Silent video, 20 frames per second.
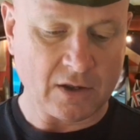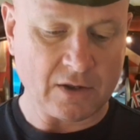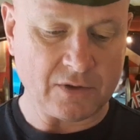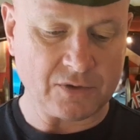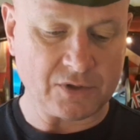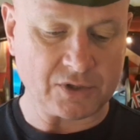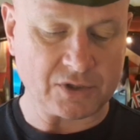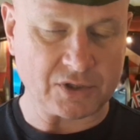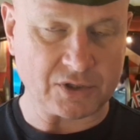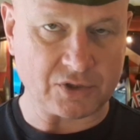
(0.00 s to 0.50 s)

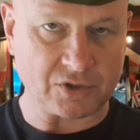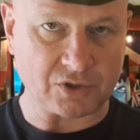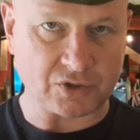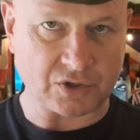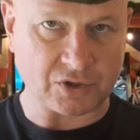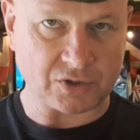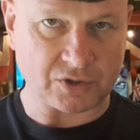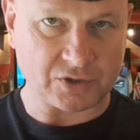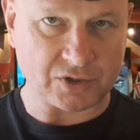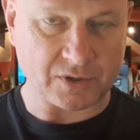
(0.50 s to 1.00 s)
This is just
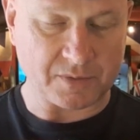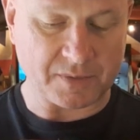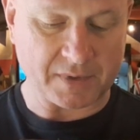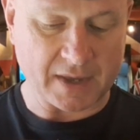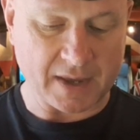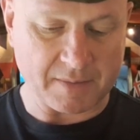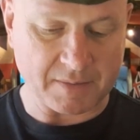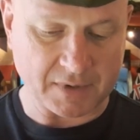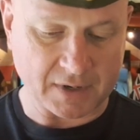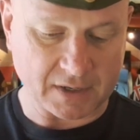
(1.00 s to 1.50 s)
concerned with the
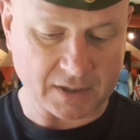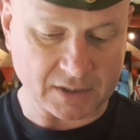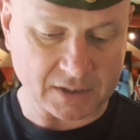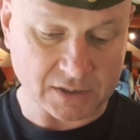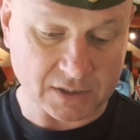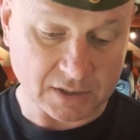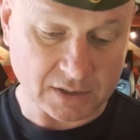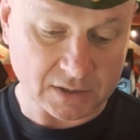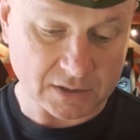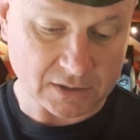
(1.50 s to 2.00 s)

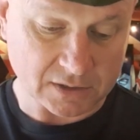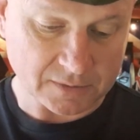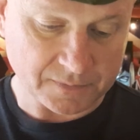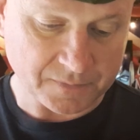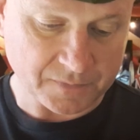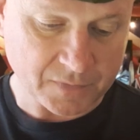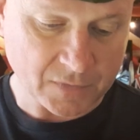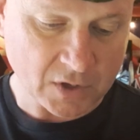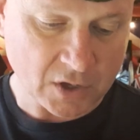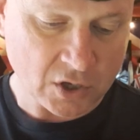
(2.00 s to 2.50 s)
M96.
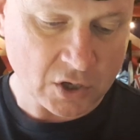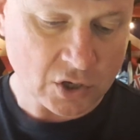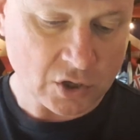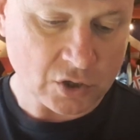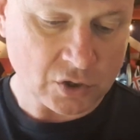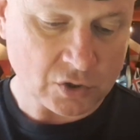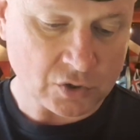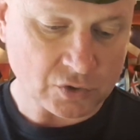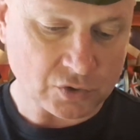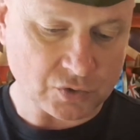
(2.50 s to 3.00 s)

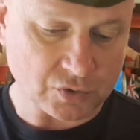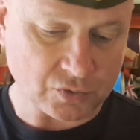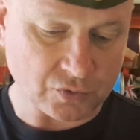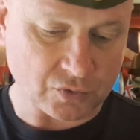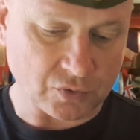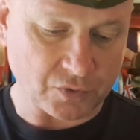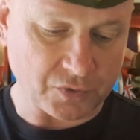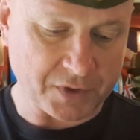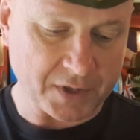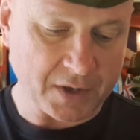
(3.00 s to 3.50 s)

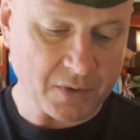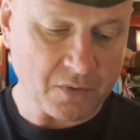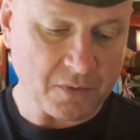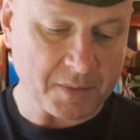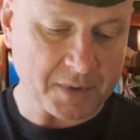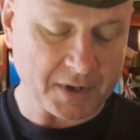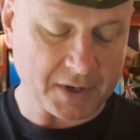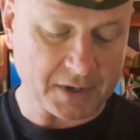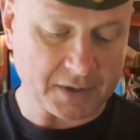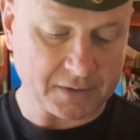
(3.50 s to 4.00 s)
So they were
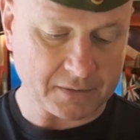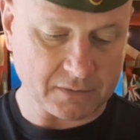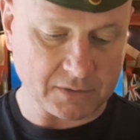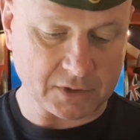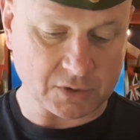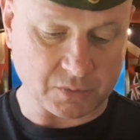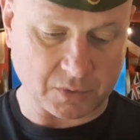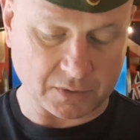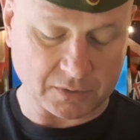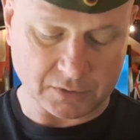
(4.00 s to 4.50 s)
made,
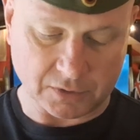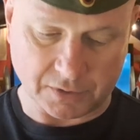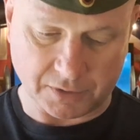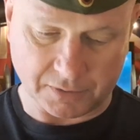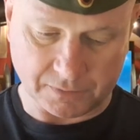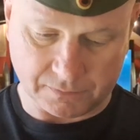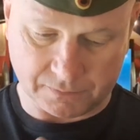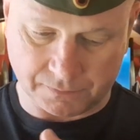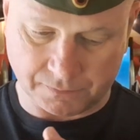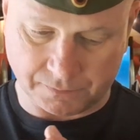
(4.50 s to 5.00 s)
this one, sorry,